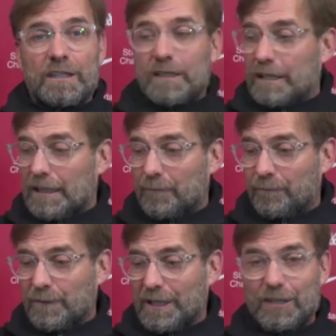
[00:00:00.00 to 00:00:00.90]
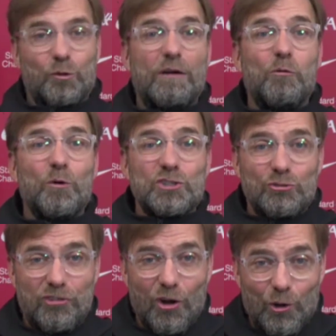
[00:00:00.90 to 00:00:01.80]
And whoever wants to
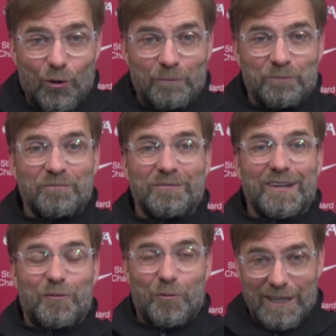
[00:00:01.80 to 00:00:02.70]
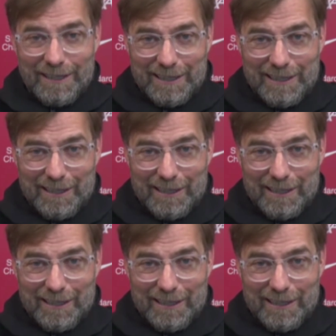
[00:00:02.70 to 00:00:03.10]
follow, welcome.